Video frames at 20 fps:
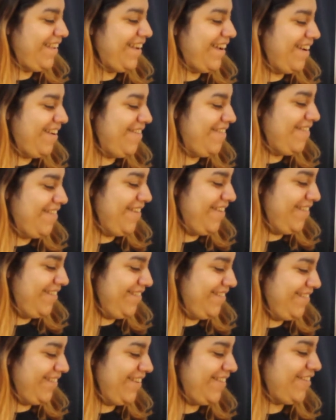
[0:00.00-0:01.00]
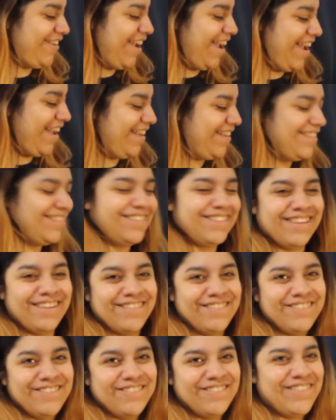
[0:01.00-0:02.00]
oh, oh, okay.
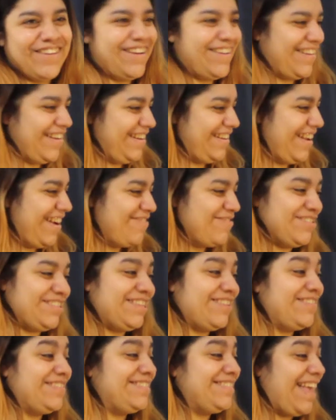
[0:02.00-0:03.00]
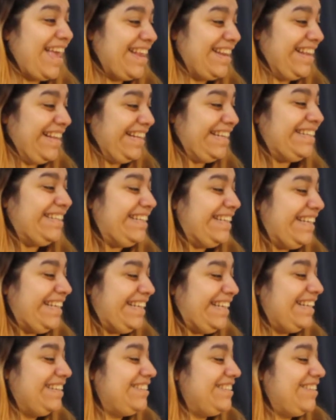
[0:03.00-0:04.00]
So we're going, I'm so excited.
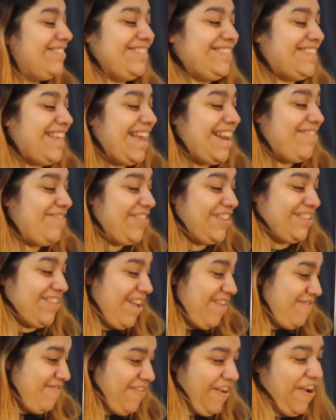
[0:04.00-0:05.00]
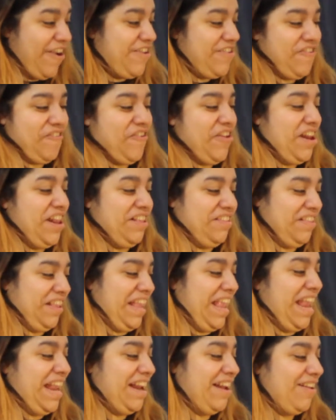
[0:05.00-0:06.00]
Ah, I'm so excited because I'm going to witness the
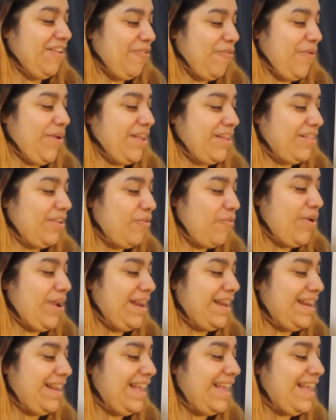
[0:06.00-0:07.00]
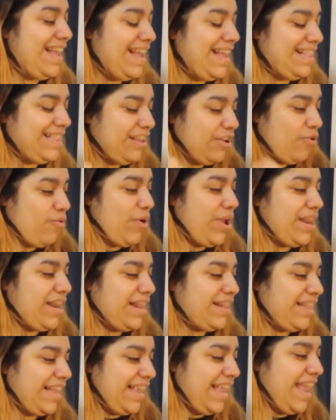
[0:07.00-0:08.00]
king and the queen, the queen, the queen
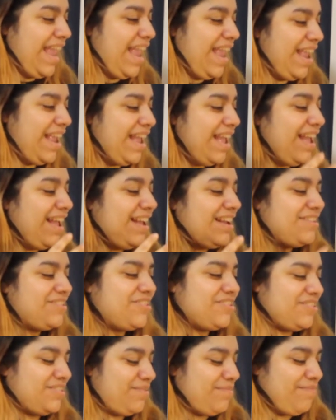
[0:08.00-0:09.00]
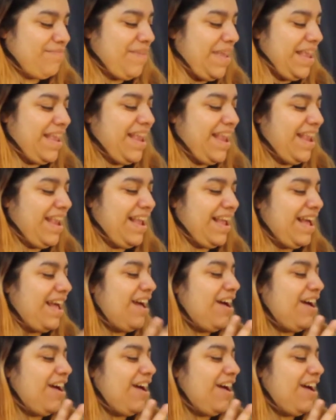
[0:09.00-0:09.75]
and the king just making